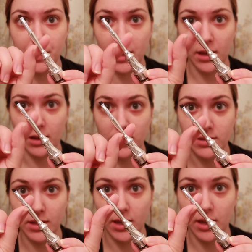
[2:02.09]

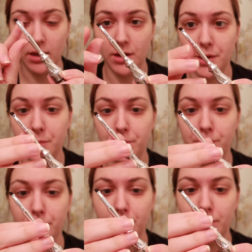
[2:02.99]
because it
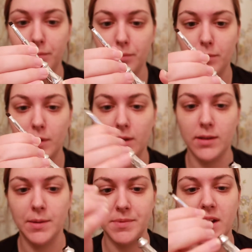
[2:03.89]

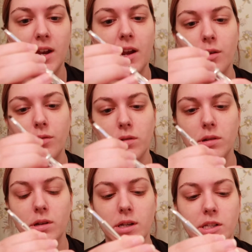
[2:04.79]
clips in and out,
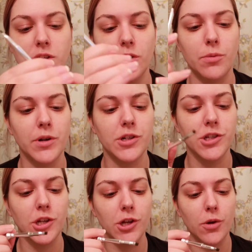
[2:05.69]
and so we're
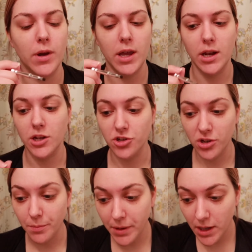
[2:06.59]
just going to go ahead and
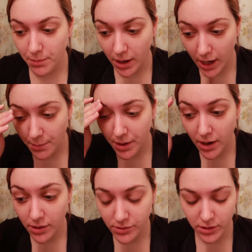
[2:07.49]
jump in. My
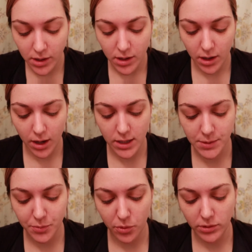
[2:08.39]
eyebrows I
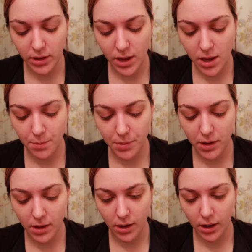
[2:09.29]
spooled up,
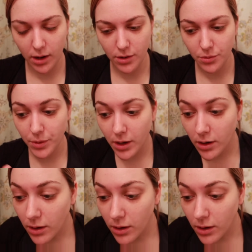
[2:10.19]
and we are